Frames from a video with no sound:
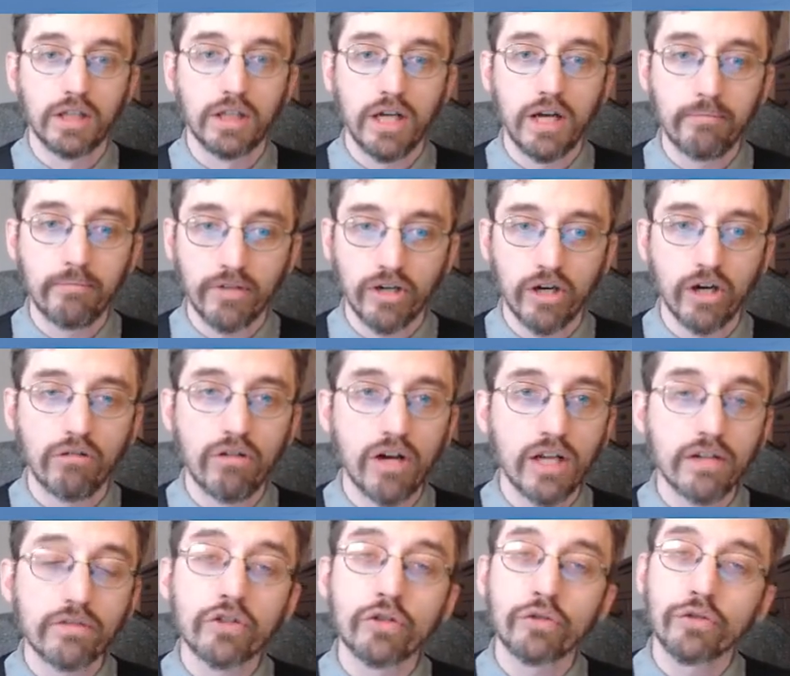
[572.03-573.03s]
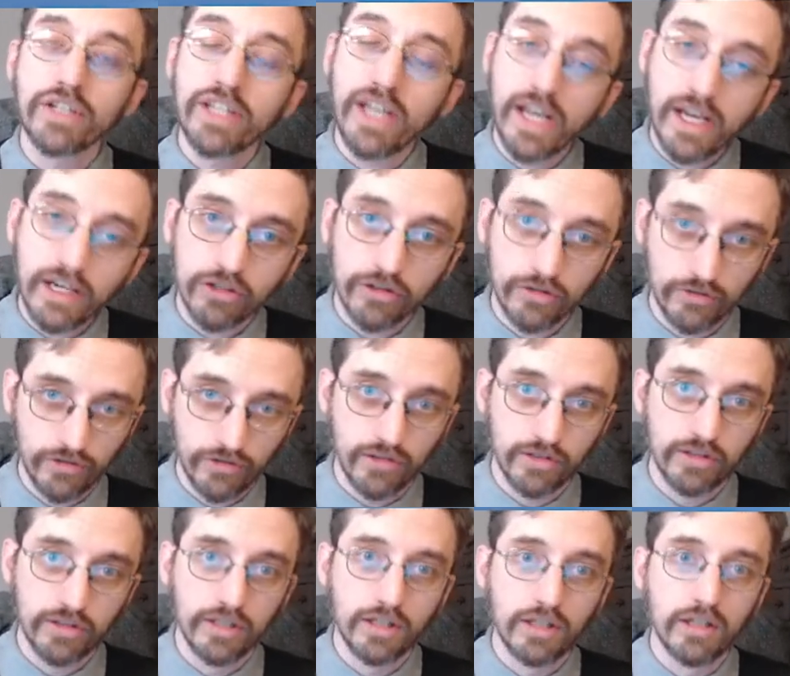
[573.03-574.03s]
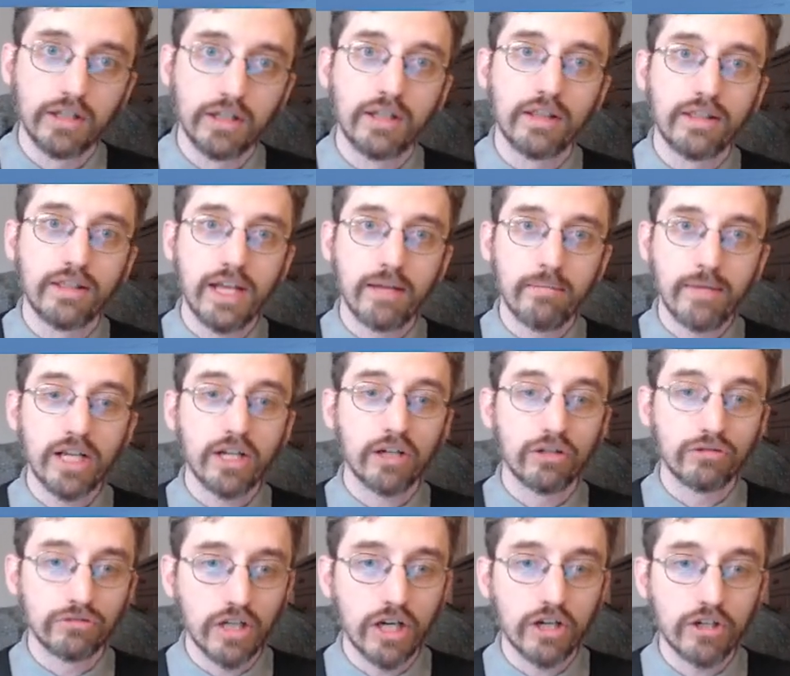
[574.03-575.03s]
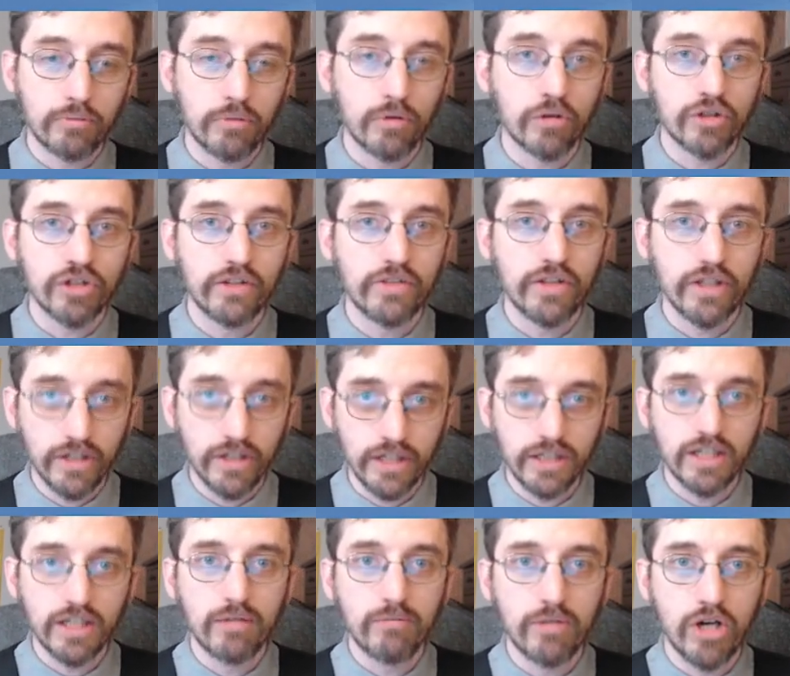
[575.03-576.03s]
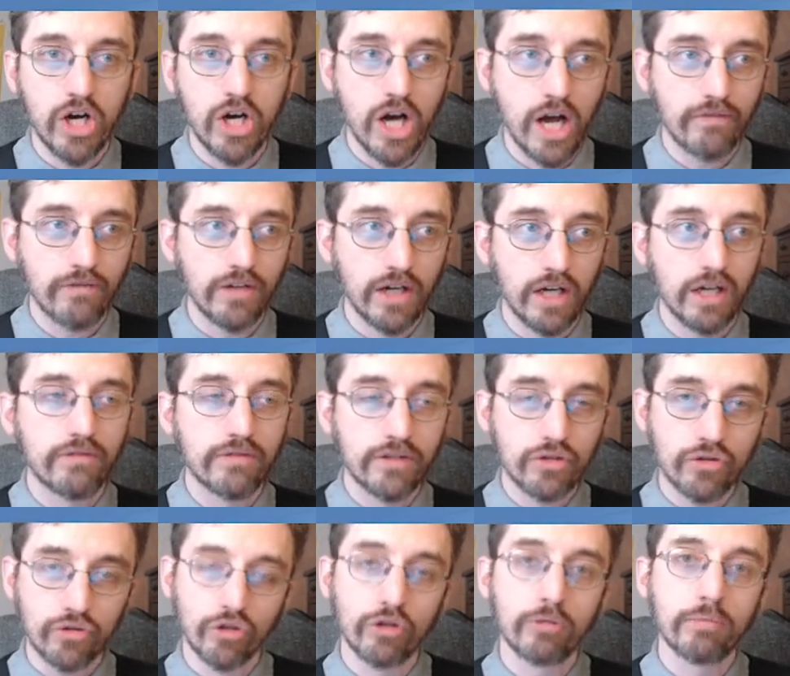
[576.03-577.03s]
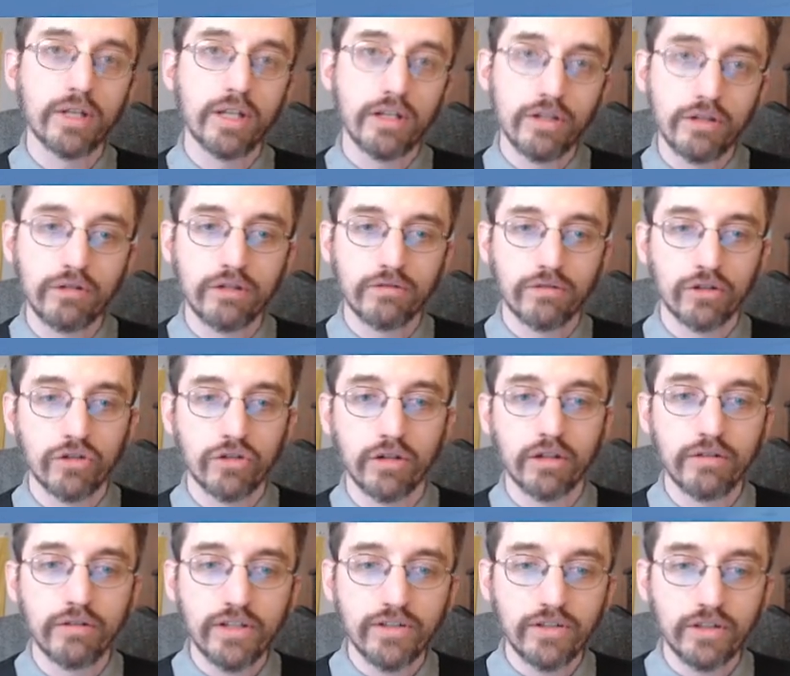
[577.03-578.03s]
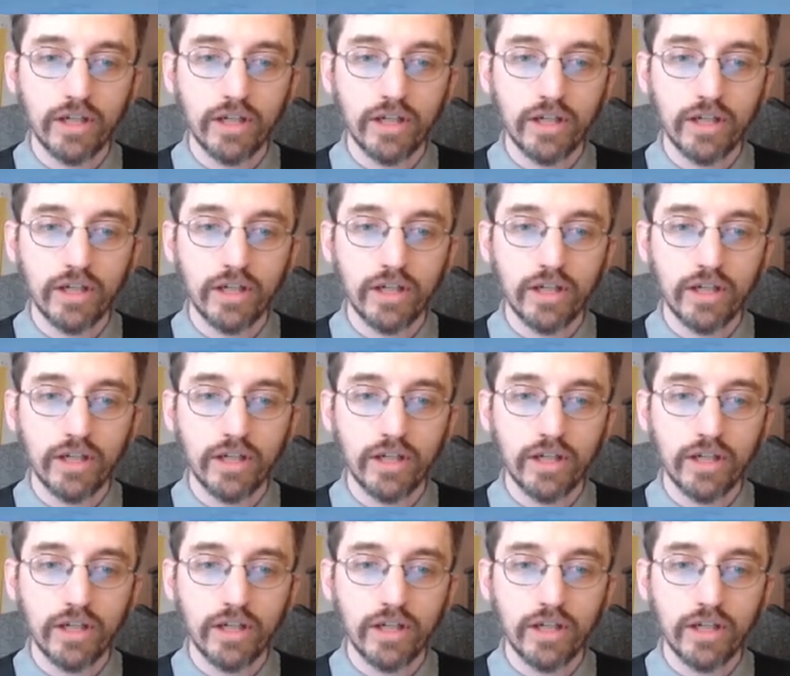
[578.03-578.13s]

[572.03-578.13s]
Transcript: There are a lot of creators that make a large portion of their income off of Entropia Universe, or at least